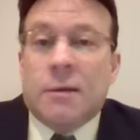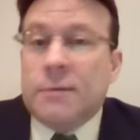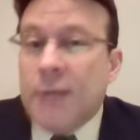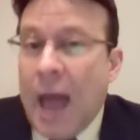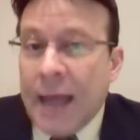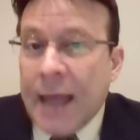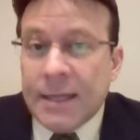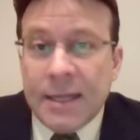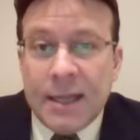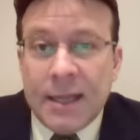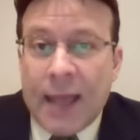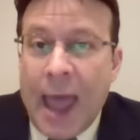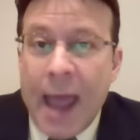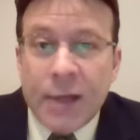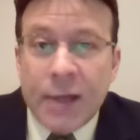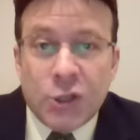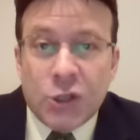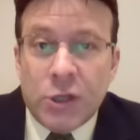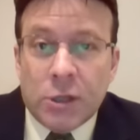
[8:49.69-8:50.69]
Knighton
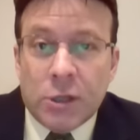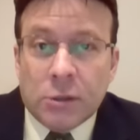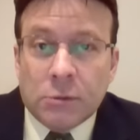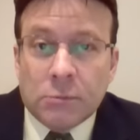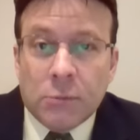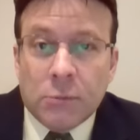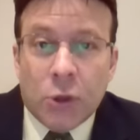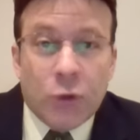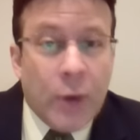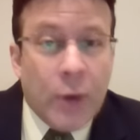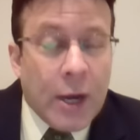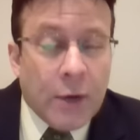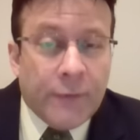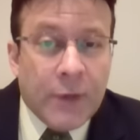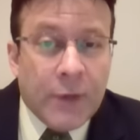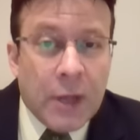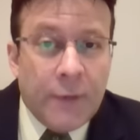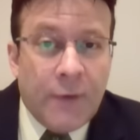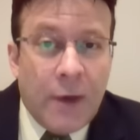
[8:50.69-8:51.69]
last year,
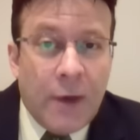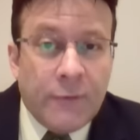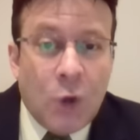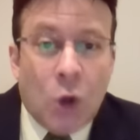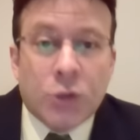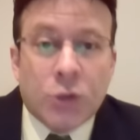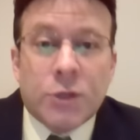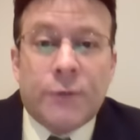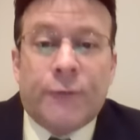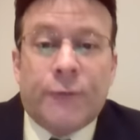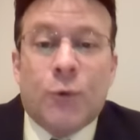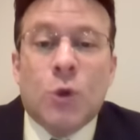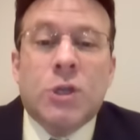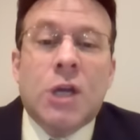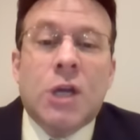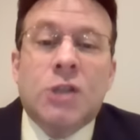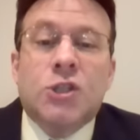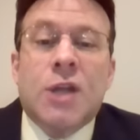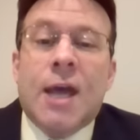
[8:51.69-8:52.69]
355 yards and four
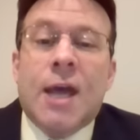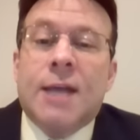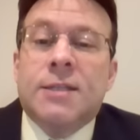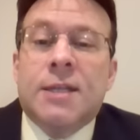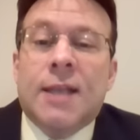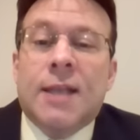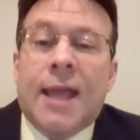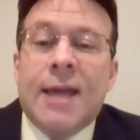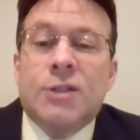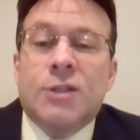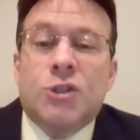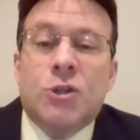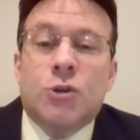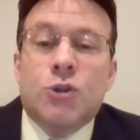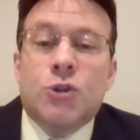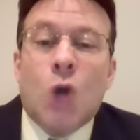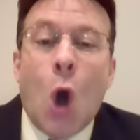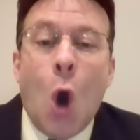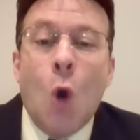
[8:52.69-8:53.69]
touchdowns in last
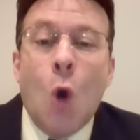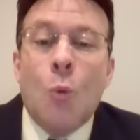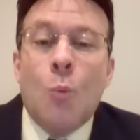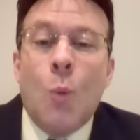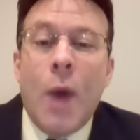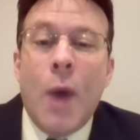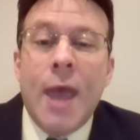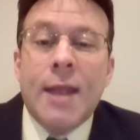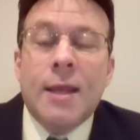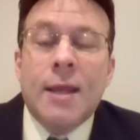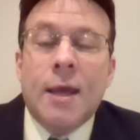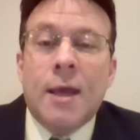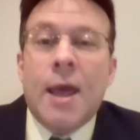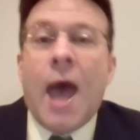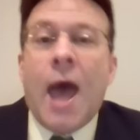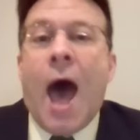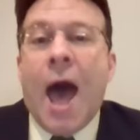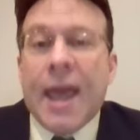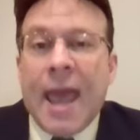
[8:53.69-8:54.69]
year's home win.
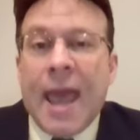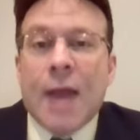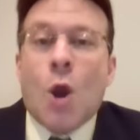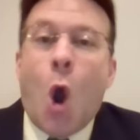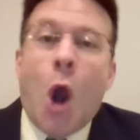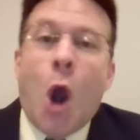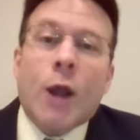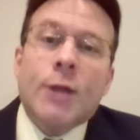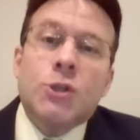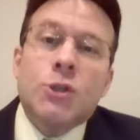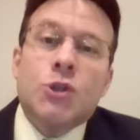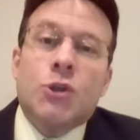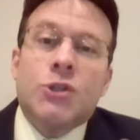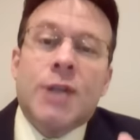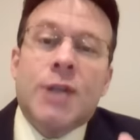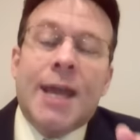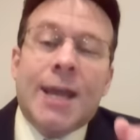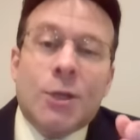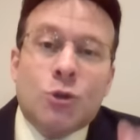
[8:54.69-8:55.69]
Again, Arkansas
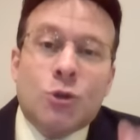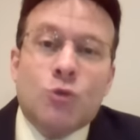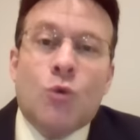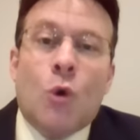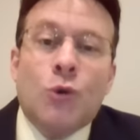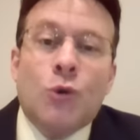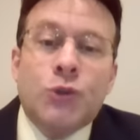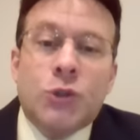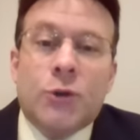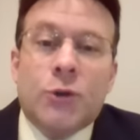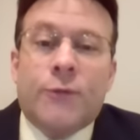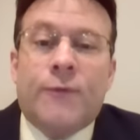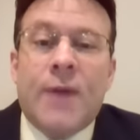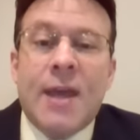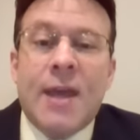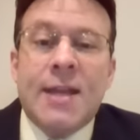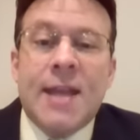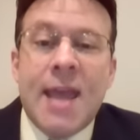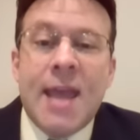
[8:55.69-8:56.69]
State controls their
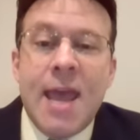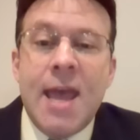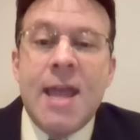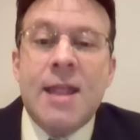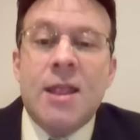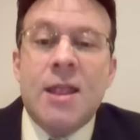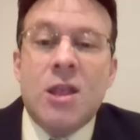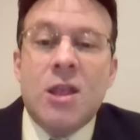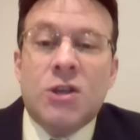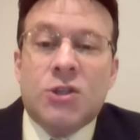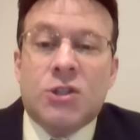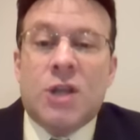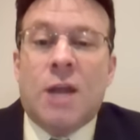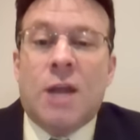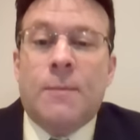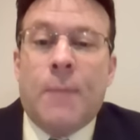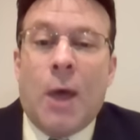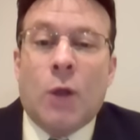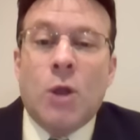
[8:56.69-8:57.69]
fate in the
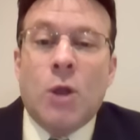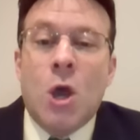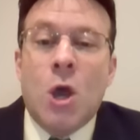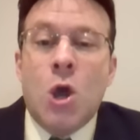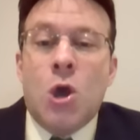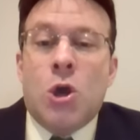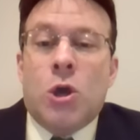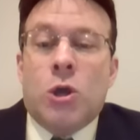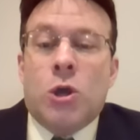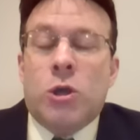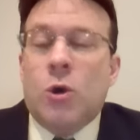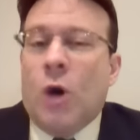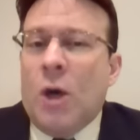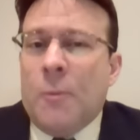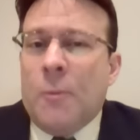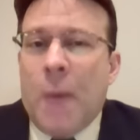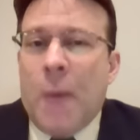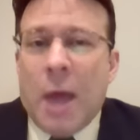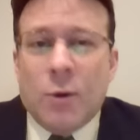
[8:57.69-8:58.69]
Sun Belt.
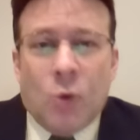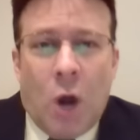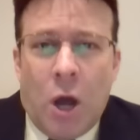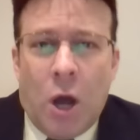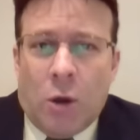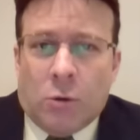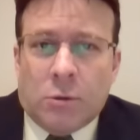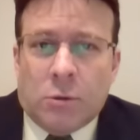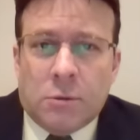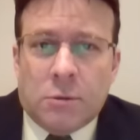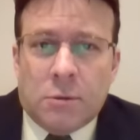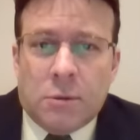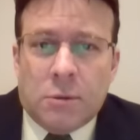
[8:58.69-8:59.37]
UL Monroe,